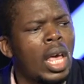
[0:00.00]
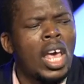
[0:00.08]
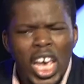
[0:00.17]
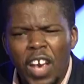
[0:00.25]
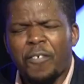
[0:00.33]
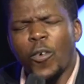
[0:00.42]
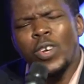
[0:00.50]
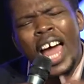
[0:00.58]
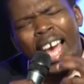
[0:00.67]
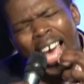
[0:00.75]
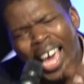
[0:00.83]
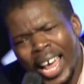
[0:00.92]
If
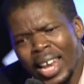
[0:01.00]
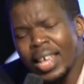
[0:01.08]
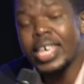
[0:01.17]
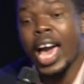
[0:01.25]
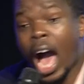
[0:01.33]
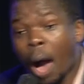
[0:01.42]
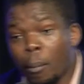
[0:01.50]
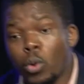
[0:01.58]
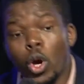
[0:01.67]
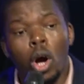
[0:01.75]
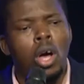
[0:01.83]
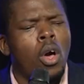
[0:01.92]
unakekela
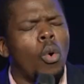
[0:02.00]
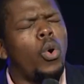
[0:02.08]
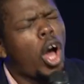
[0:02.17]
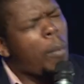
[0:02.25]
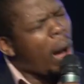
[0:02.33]
inyama uyoba